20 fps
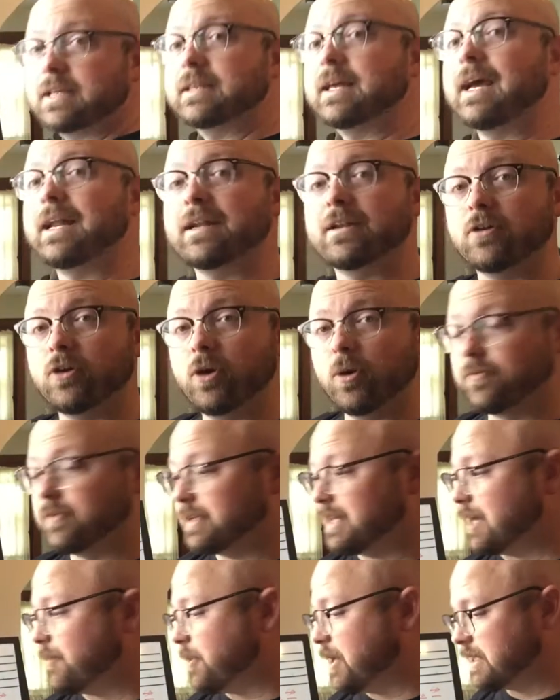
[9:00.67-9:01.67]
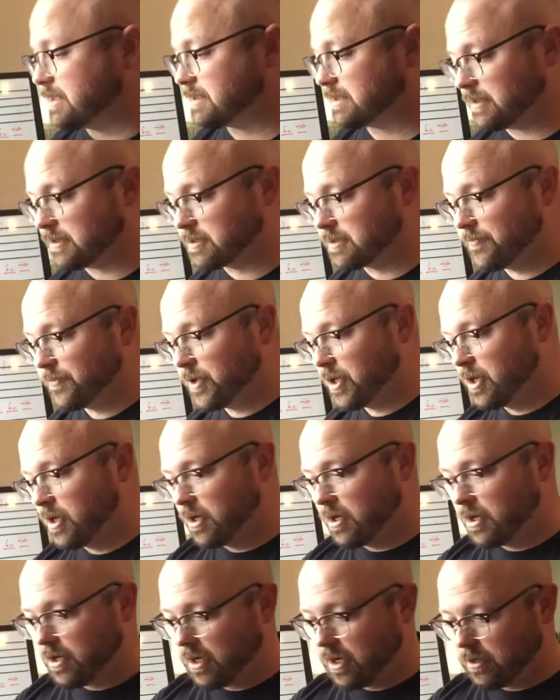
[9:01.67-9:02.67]
that. Hopefully that makes sense.
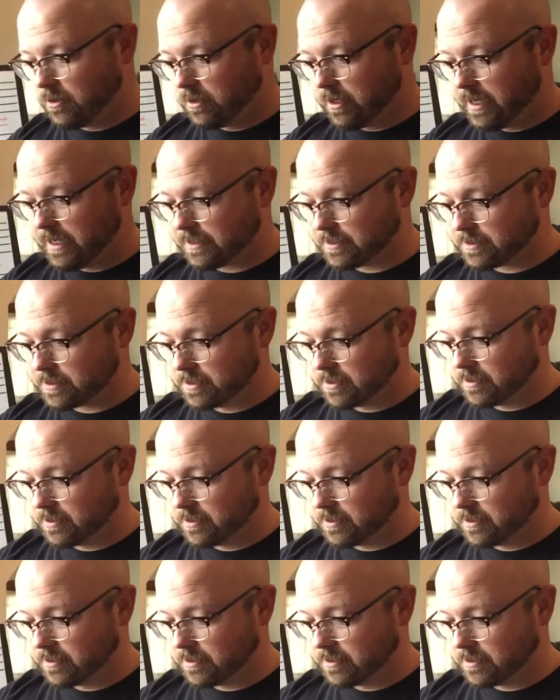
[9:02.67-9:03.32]
All right,